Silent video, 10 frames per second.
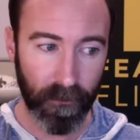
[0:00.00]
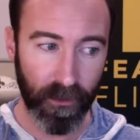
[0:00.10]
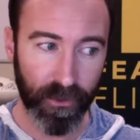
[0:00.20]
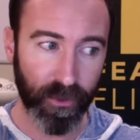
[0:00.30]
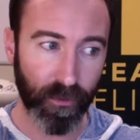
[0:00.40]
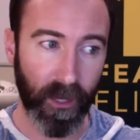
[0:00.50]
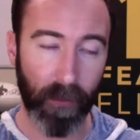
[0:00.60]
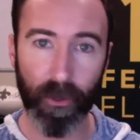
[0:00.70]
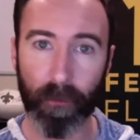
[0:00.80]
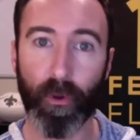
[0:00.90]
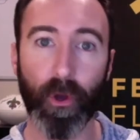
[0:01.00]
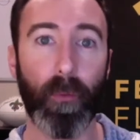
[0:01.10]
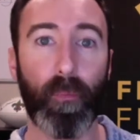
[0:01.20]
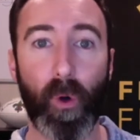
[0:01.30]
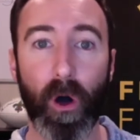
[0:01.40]
to be able to put
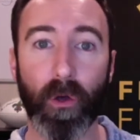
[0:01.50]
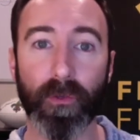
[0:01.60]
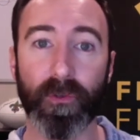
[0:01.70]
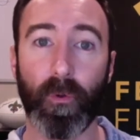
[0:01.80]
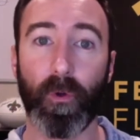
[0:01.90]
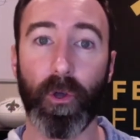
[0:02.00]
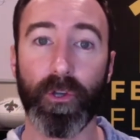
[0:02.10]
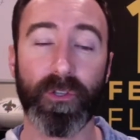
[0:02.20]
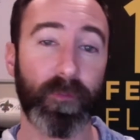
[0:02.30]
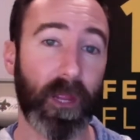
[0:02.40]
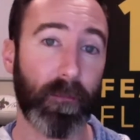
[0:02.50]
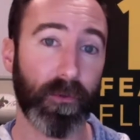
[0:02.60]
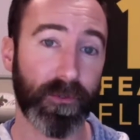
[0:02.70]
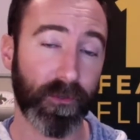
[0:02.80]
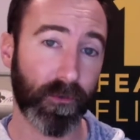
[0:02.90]
up walls or to be able
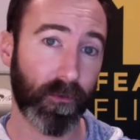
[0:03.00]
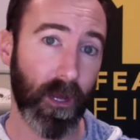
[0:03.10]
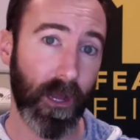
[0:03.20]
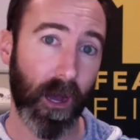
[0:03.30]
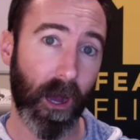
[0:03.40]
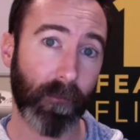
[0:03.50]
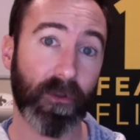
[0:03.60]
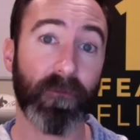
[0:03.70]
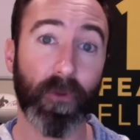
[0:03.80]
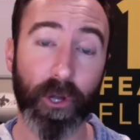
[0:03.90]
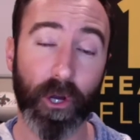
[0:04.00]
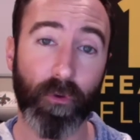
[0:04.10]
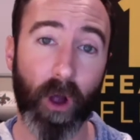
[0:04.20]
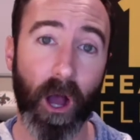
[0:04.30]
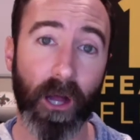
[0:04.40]
to convert a
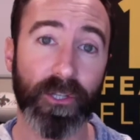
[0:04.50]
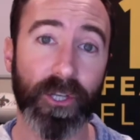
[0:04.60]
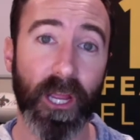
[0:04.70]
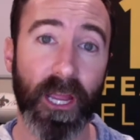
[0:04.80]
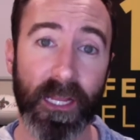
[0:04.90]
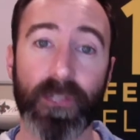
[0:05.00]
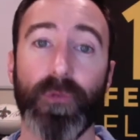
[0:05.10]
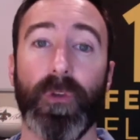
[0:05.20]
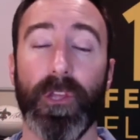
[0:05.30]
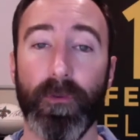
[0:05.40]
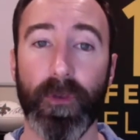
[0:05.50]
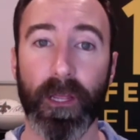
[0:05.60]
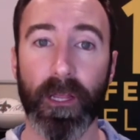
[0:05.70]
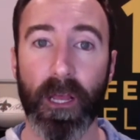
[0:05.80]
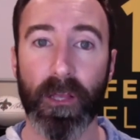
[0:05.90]
garage into a
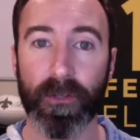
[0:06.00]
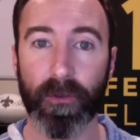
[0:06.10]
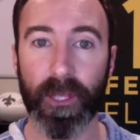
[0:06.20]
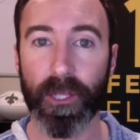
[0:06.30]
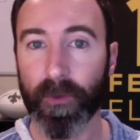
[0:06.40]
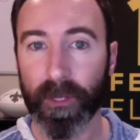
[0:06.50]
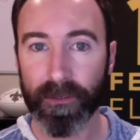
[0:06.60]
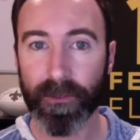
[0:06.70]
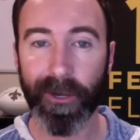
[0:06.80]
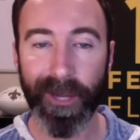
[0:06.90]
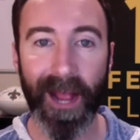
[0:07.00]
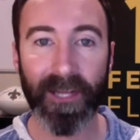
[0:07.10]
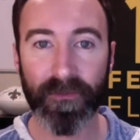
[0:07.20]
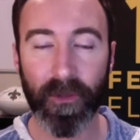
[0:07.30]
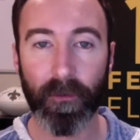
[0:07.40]
unit so that you can start
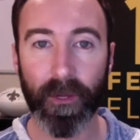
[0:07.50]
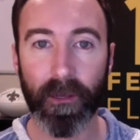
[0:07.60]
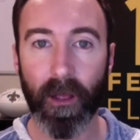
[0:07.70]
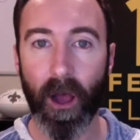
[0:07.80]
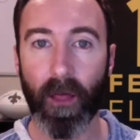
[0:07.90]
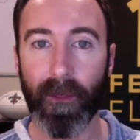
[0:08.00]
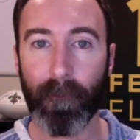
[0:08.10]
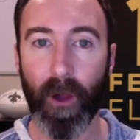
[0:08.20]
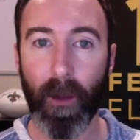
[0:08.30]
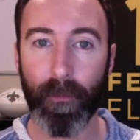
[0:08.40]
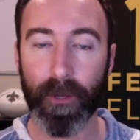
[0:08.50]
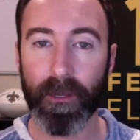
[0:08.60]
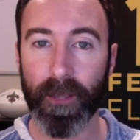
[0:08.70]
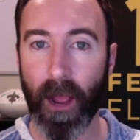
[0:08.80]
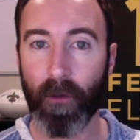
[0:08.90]
cash flowing on that property.
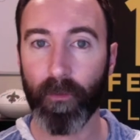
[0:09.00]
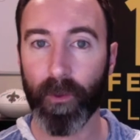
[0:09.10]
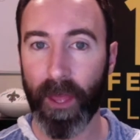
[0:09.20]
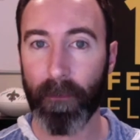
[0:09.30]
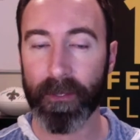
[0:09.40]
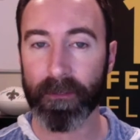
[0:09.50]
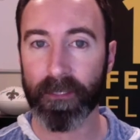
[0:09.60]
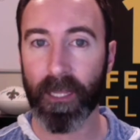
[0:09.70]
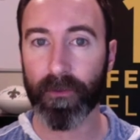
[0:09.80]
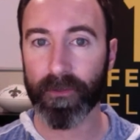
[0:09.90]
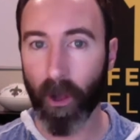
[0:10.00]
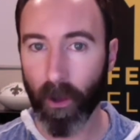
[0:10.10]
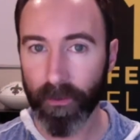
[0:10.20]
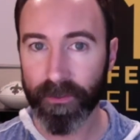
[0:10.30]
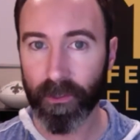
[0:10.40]
Now, with that being said, there's
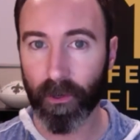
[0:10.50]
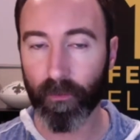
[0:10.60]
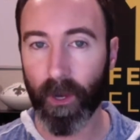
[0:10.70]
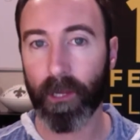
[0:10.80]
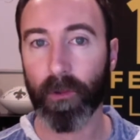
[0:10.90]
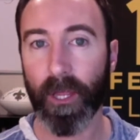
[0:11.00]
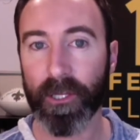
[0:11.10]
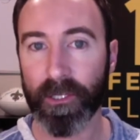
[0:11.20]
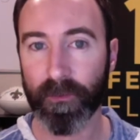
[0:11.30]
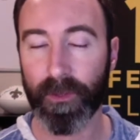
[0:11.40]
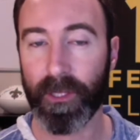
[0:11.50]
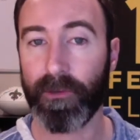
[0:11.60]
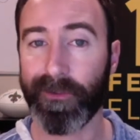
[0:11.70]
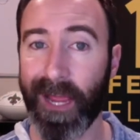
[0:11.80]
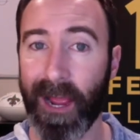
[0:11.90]
also regulations within
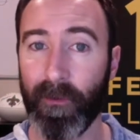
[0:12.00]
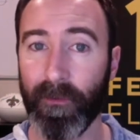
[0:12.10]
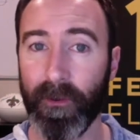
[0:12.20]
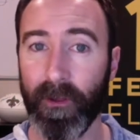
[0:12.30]
your town.